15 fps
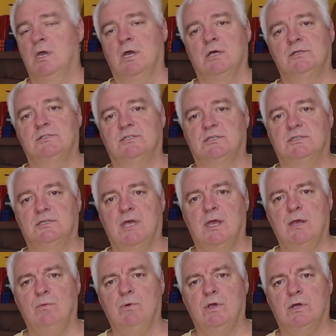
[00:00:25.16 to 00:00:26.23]

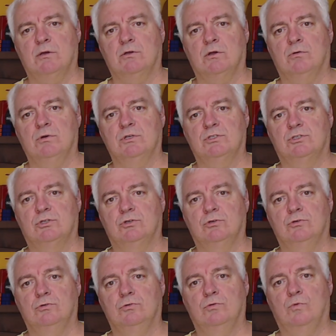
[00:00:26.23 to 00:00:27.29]
Today we are going
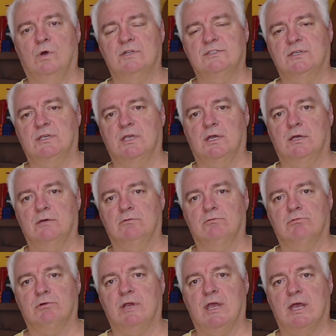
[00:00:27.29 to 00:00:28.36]
to once again
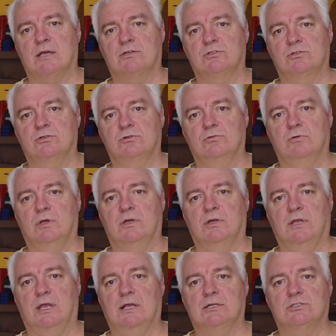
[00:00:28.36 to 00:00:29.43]
react to
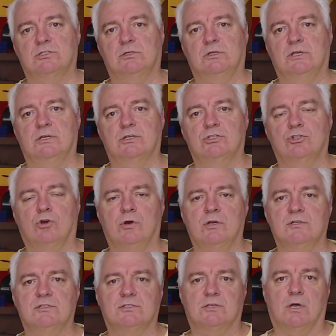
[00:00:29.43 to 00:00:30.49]
an Angelina
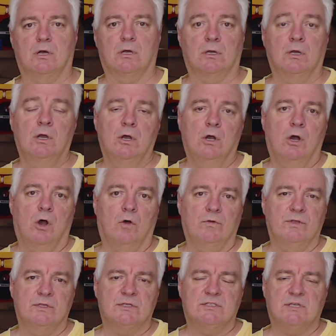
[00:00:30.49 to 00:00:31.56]
Jordan song,
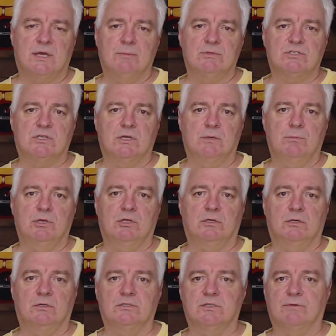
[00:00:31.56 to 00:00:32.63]
only this time it's going to be a
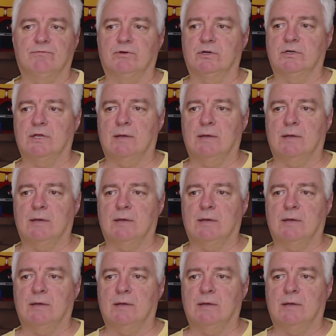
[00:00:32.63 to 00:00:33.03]
little different.